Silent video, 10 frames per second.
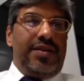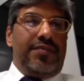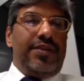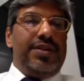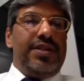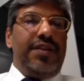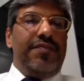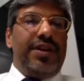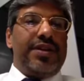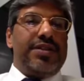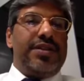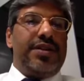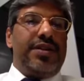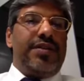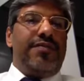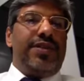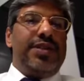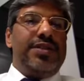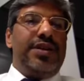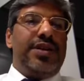What is the effect? What
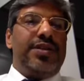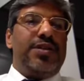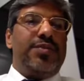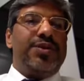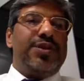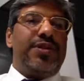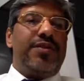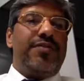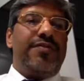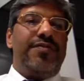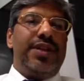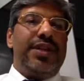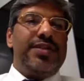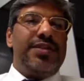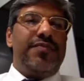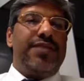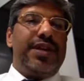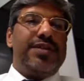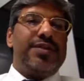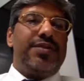is the contribution of various
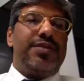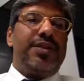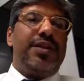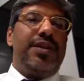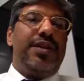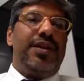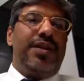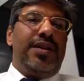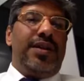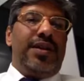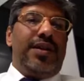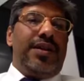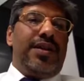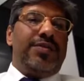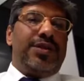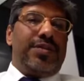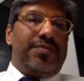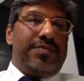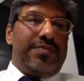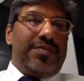defects on the outcome?
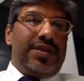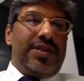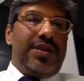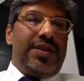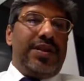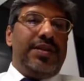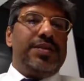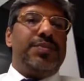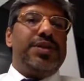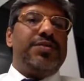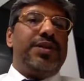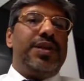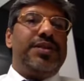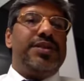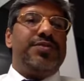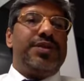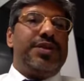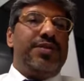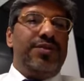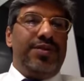It is based on
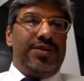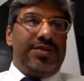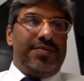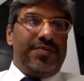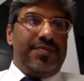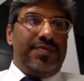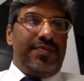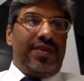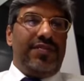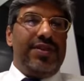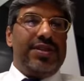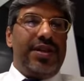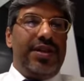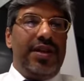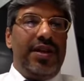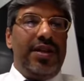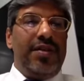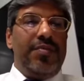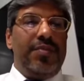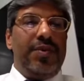80-20 rules, which are the
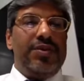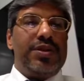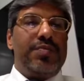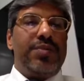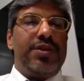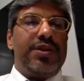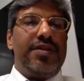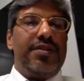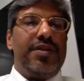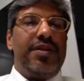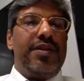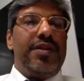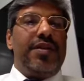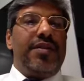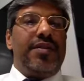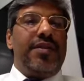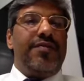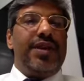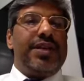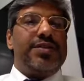most important
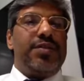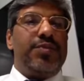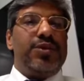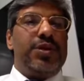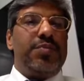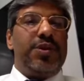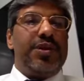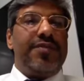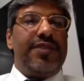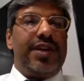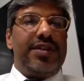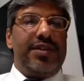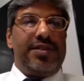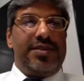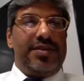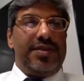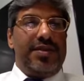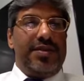defects or most important factors